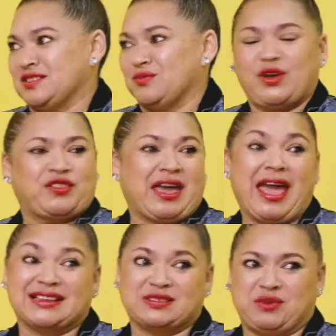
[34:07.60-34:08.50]
where there
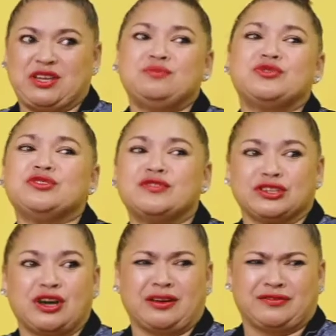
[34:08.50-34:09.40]
has been proven
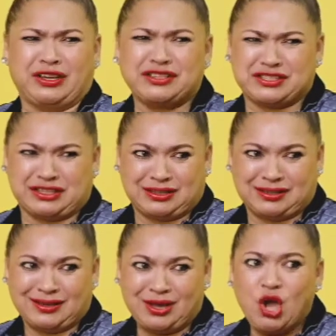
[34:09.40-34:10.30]
conviction,
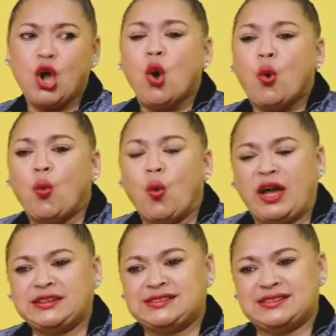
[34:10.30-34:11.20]

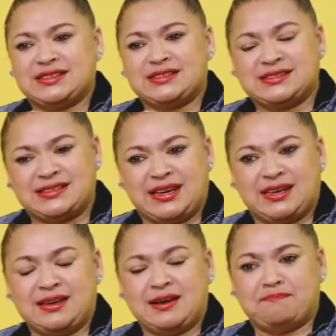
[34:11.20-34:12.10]
what does it
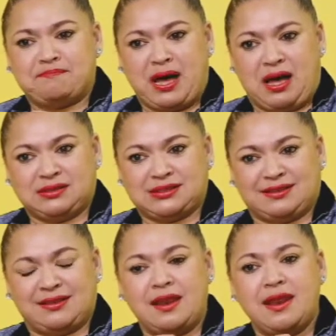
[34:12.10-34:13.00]
say about
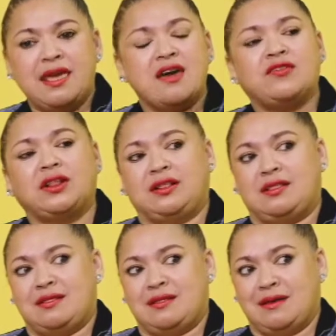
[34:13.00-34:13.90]
the
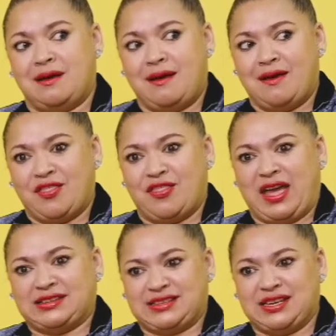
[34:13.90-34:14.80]
level
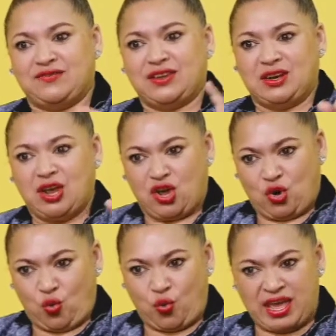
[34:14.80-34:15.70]
that even
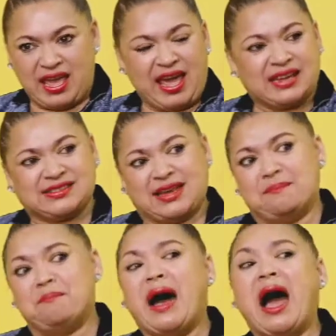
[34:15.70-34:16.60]
we as
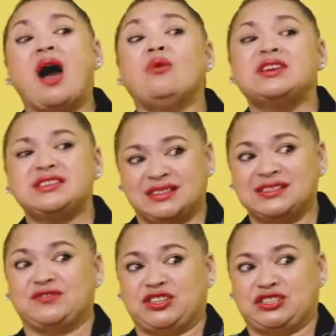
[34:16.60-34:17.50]
empowered
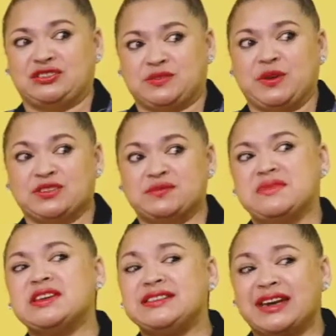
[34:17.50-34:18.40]
individuals, because
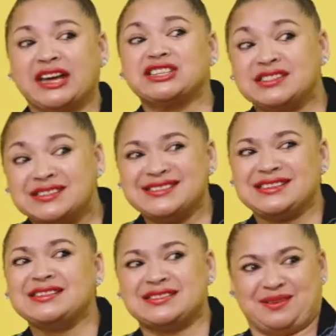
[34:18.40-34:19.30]
media actually
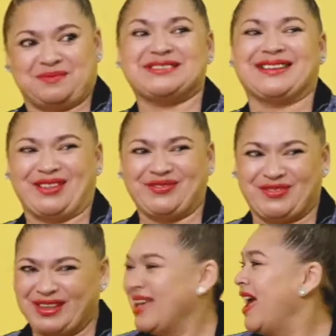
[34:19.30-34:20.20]
sees themselves
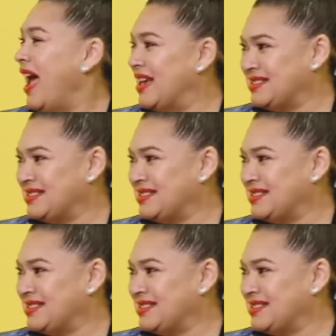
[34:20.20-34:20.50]
as